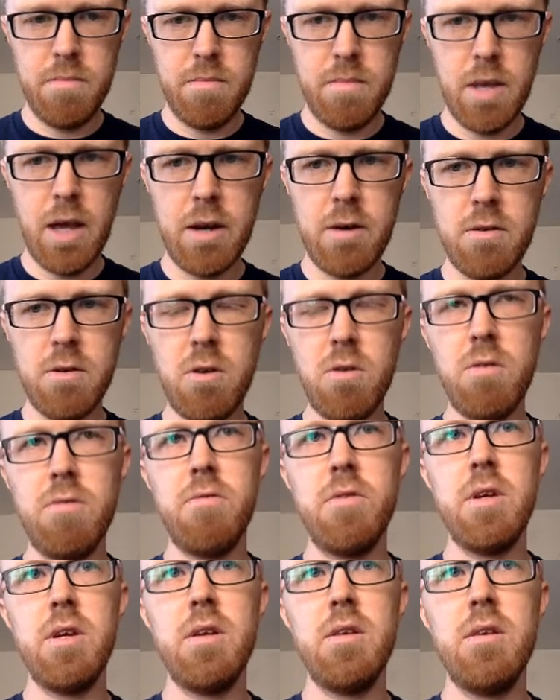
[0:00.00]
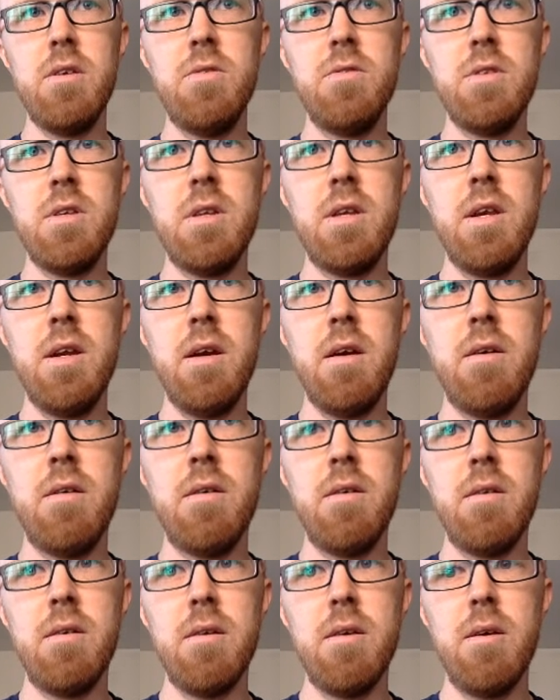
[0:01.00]
I don't know if we could use it here,
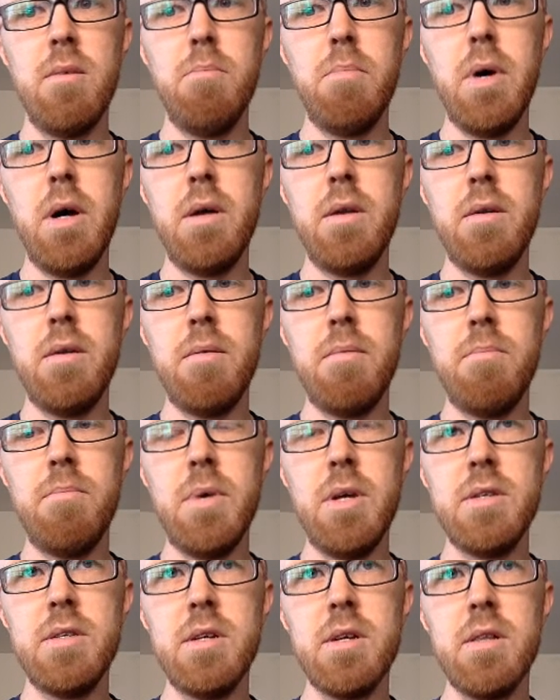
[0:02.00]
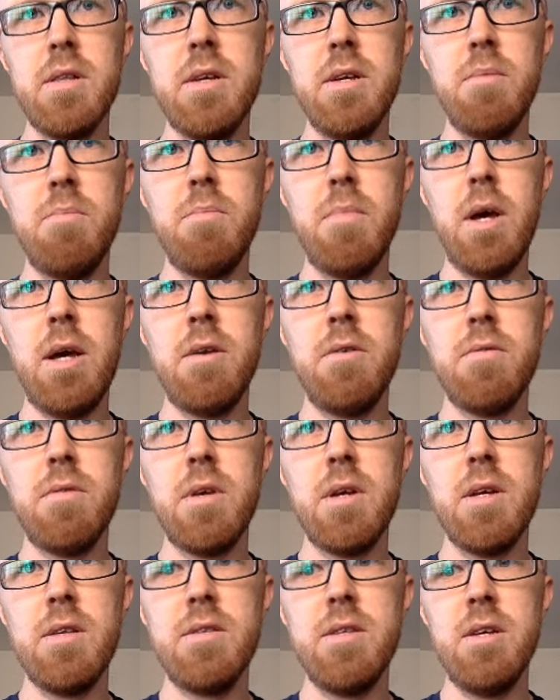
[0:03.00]
but basically, I don't
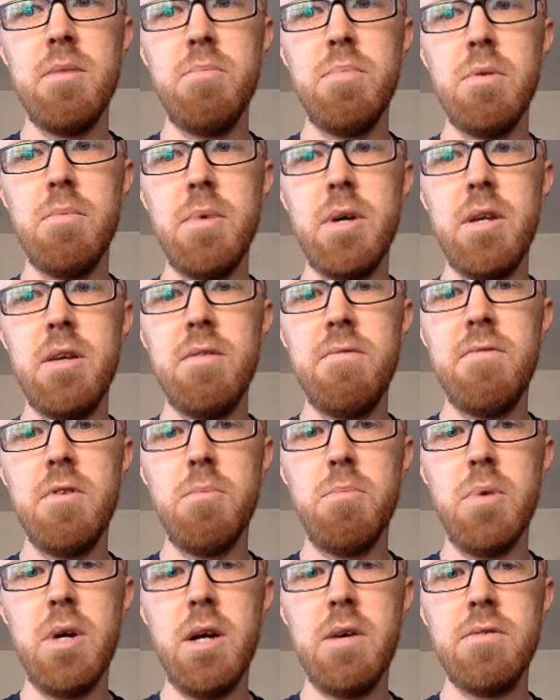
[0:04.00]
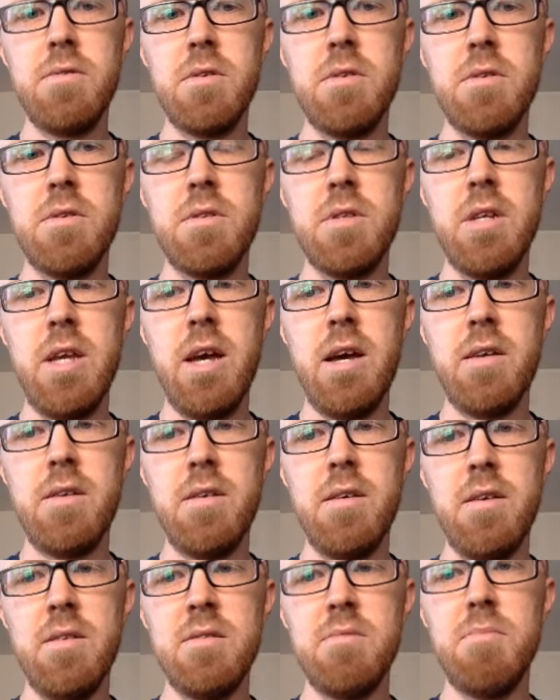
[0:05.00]
think it's implemented for browsers yet.
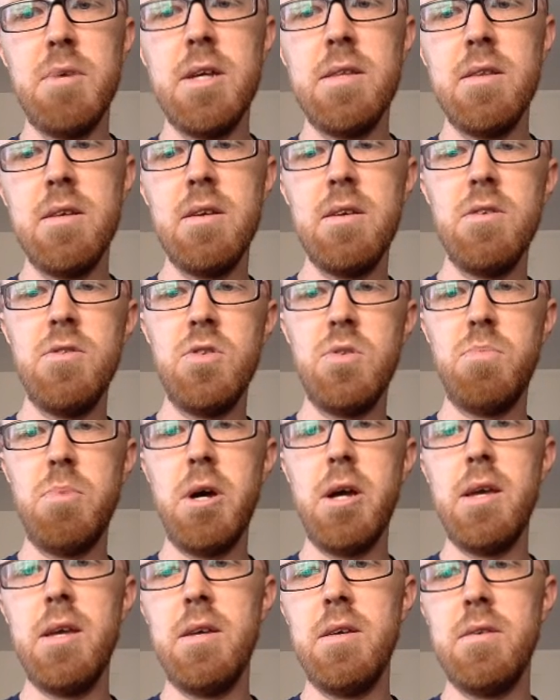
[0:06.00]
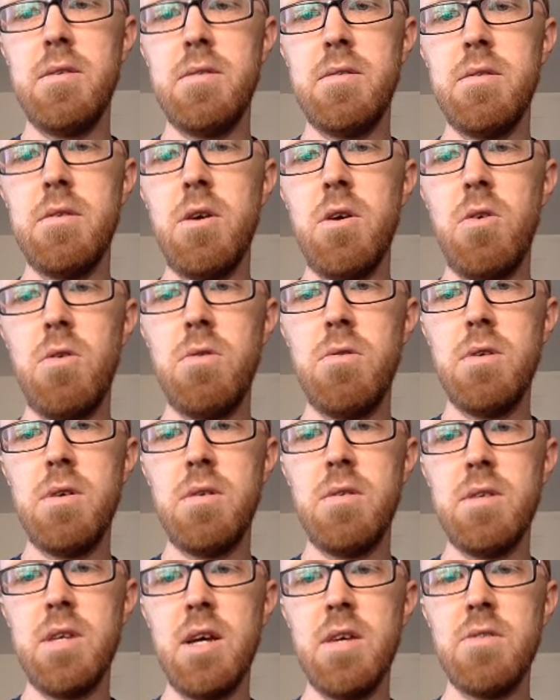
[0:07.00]
It's mainly used by his Node
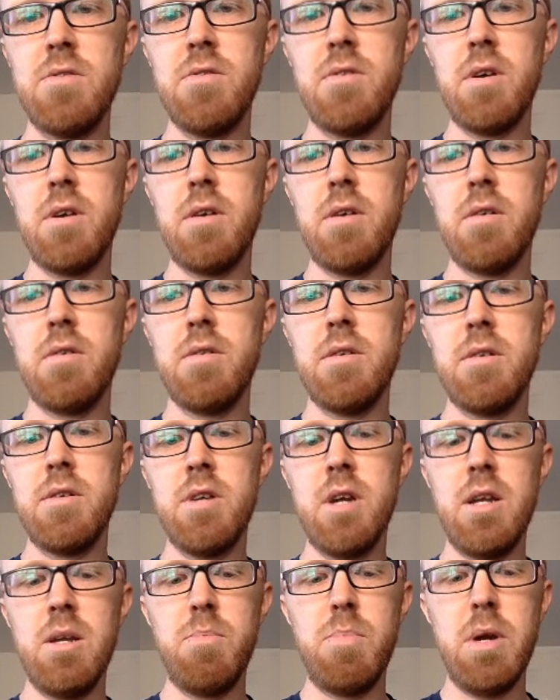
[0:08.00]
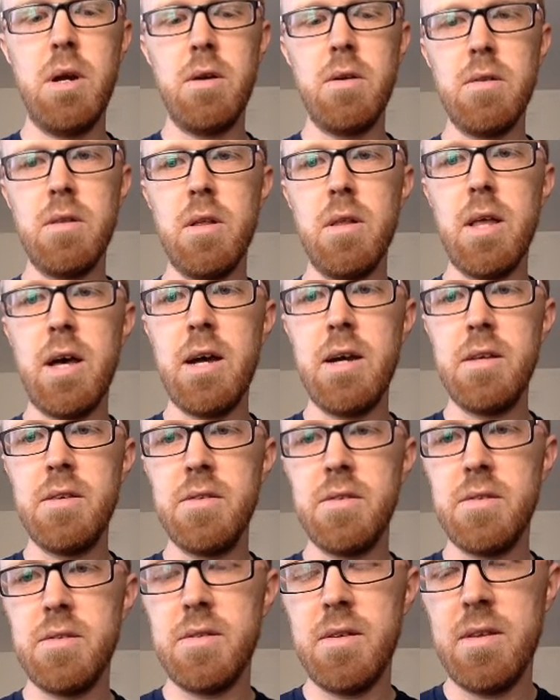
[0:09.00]
test runner to try to
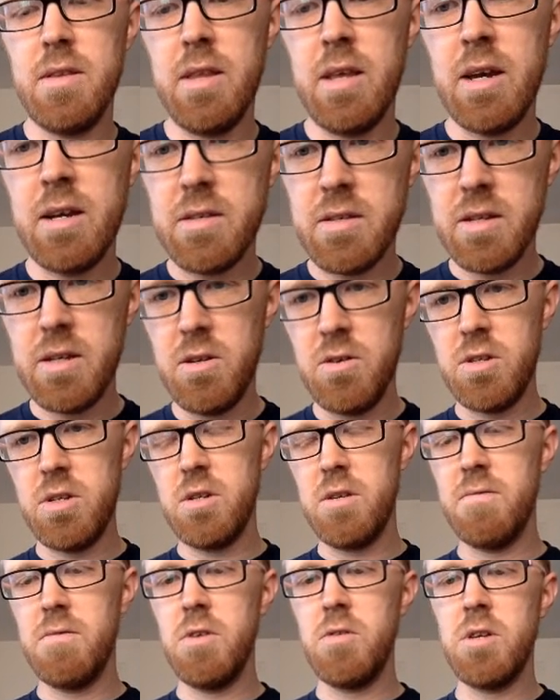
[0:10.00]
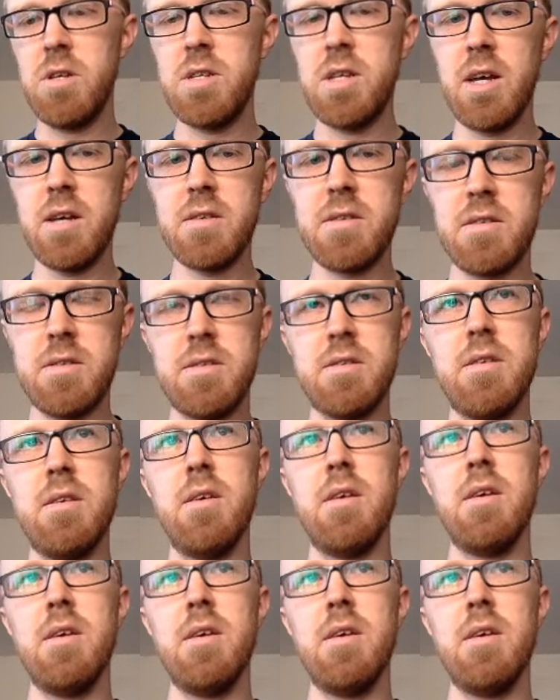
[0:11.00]
parallelize execution of unit tests.